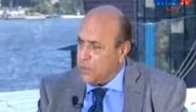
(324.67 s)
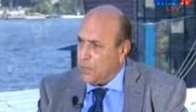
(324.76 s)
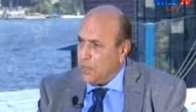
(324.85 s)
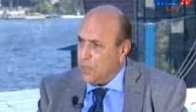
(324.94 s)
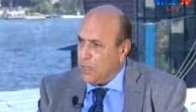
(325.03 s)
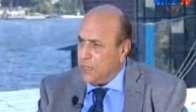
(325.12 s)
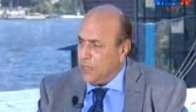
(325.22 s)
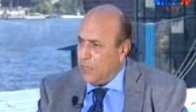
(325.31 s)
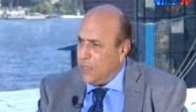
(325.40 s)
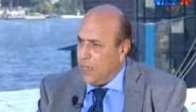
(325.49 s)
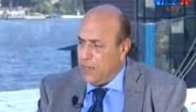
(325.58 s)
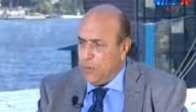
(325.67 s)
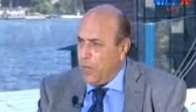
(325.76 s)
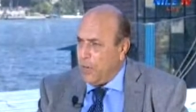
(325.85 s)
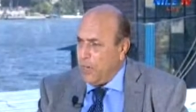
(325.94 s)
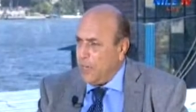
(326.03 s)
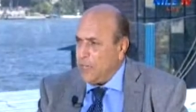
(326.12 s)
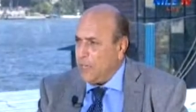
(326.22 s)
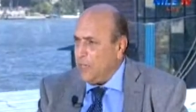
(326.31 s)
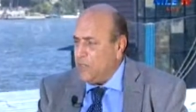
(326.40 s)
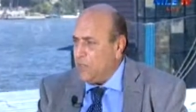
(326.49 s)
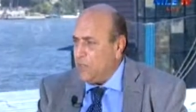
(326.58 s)
Mm-hmm. And we are not
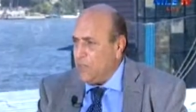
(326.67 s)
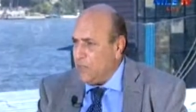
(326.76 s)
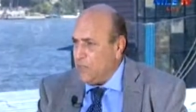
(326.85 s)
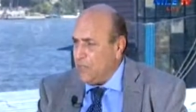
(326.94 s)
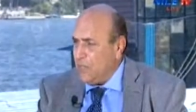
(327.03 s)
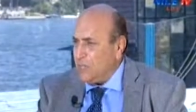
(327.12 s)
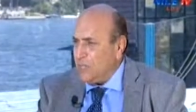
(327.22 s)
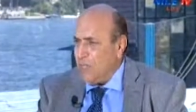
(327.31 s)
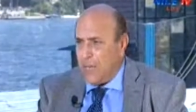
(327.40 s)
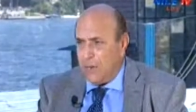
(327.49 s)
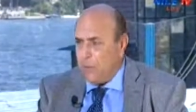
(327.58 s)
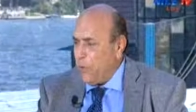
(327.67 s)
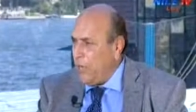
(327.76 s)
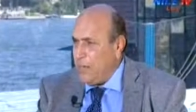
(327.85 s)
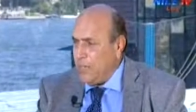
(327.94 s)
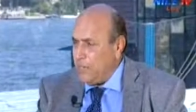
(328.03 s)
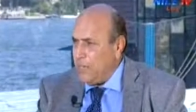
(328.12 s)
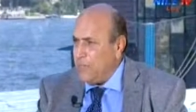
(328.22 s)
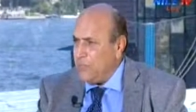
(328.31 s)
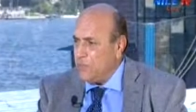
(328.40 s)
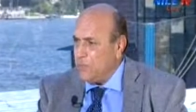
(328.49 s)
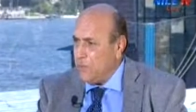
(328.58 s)
against the United States and we are not
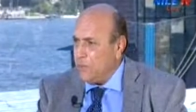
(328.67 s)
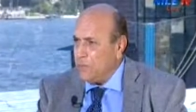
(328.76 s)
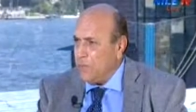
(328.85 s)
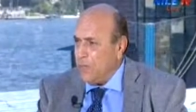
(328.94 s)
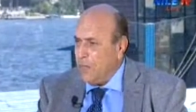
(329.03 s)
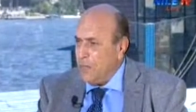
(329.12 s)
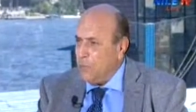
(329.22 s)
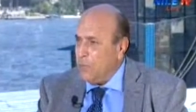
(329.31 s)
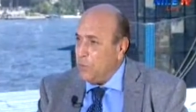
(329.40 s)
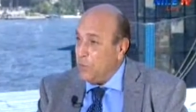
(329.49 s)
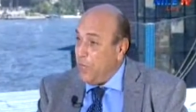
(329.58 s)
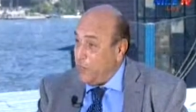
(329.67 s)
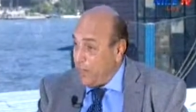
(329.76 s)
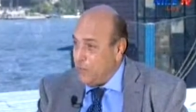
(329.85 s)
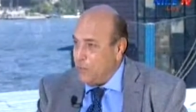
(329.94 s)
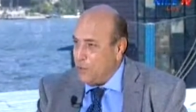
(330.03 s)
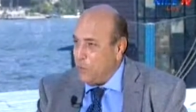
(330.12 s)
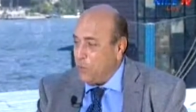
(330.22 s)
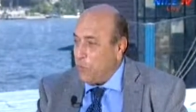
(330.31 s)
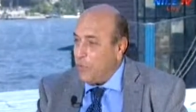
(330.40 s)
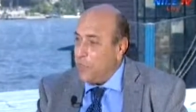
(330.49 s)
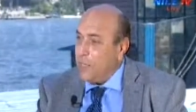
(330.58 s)
against Europe but we are not
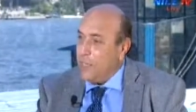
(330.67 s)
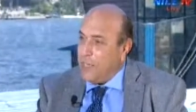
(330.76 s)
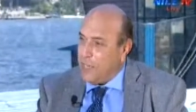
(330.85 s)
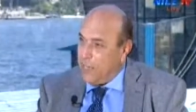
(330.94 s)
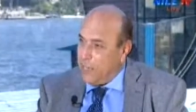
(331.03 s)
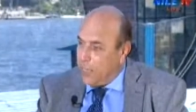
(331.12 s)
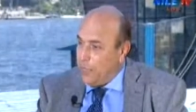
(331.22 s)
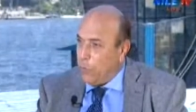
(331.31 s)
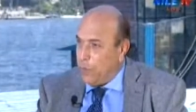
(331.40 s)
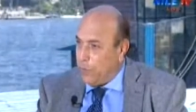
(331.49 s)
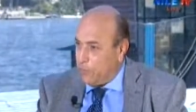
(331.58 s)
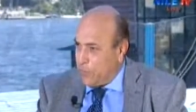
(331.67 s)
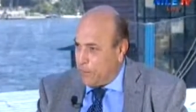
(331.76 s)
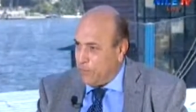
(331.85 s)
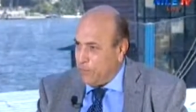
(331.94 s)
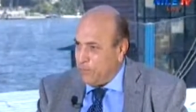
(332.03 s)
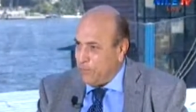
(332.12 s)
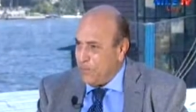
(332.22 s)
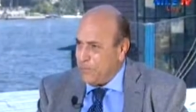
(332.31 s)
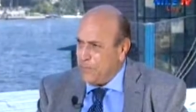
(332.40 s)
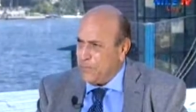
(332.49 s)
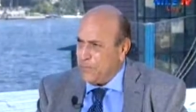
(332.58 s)
interfering in any one of them.
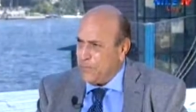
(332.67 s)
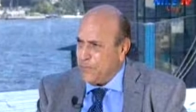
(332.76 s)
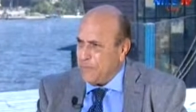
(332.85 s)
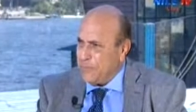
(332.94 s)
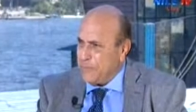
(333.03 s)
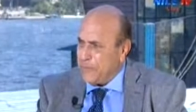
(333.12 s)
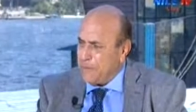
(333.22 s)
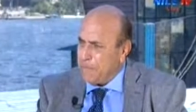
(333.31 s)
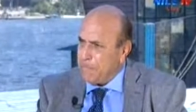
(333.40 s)
Mm-hmm. Yes, uh, Dr.